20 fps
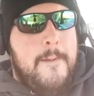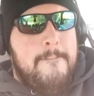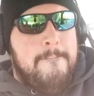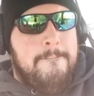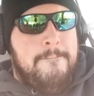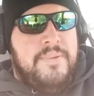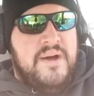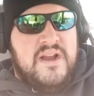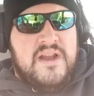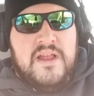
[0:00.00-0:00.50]

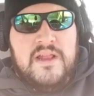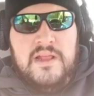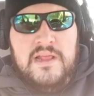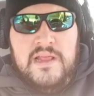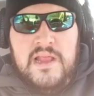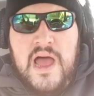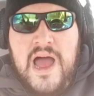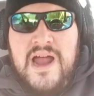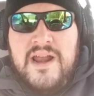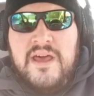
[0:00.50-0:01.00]
But a
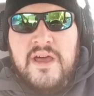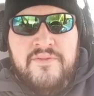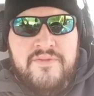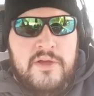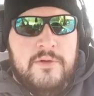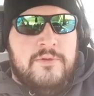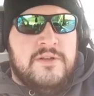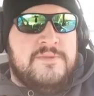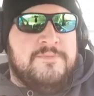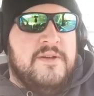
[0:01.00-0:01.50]
lot of
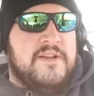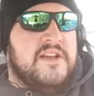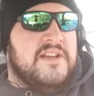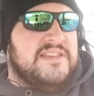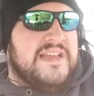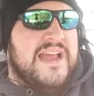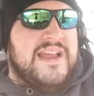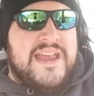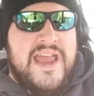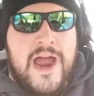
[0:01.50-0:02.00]
it was
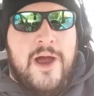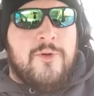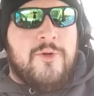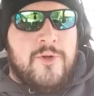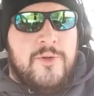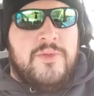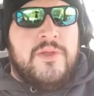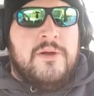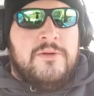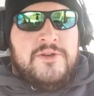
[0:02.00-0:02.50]
because I
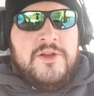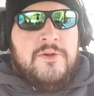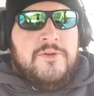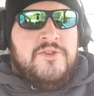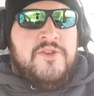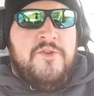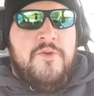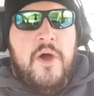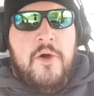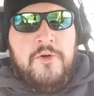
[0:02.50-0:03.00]
countered their turn
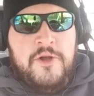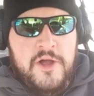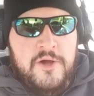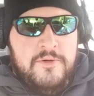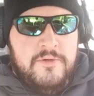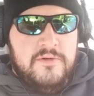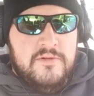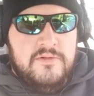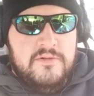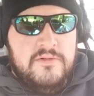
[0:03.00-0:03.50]
2 Oko.